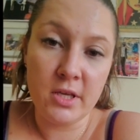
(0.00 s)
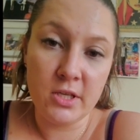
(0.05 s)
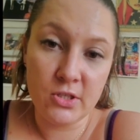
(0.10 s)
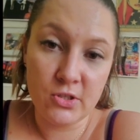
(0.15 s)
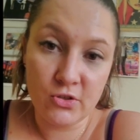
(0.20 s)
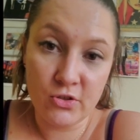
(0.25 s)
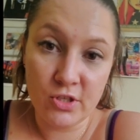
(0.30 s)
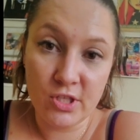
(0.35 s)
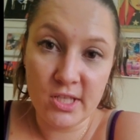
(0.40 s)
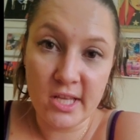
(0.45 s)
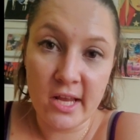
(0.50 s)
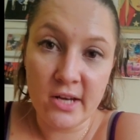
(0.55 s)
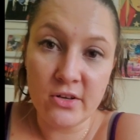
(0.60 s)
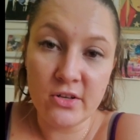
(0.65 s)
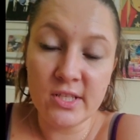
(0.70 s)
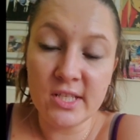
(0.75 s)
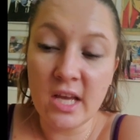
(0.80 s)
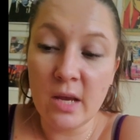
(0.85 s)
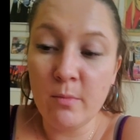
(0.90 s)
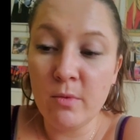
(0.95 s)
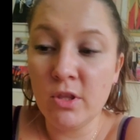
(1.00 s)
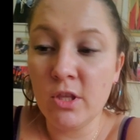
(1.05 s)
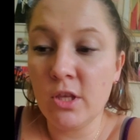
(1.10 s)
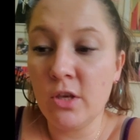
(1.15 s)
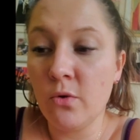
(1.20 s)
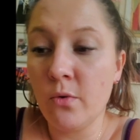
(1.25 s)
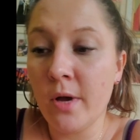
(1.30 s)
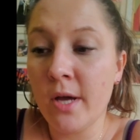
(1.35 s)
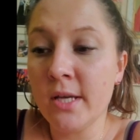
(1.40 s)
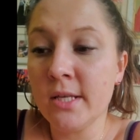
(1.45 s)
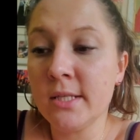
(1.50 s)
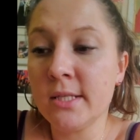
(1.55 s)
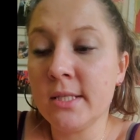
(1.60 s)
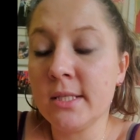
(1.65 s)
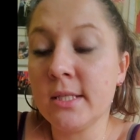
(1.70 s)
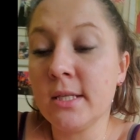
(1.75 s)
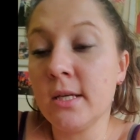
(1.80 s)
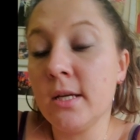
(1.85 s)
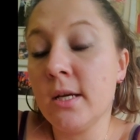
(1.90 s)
Eastern Standard Time in the U.S.